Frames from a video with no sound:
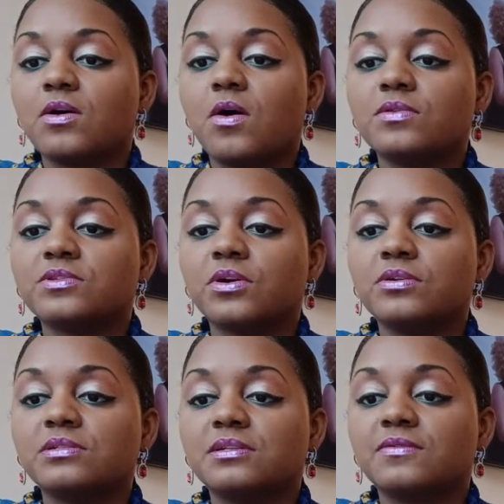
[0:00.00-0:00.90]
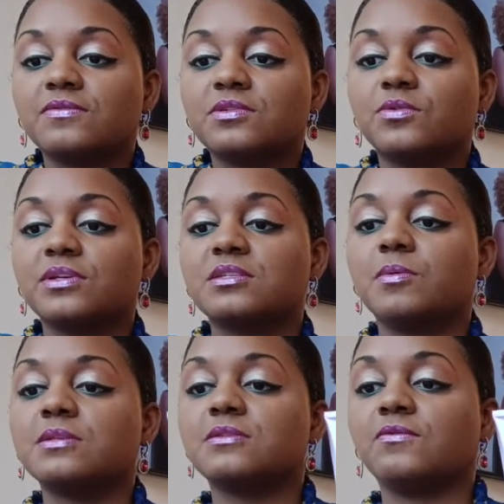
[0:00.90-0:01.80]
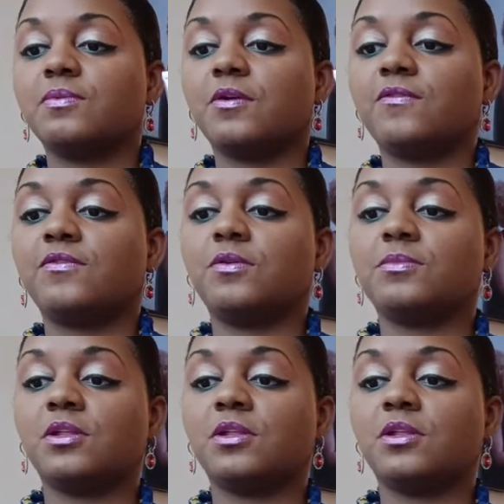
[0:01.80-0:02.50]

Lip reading: alternative to expensive perfume.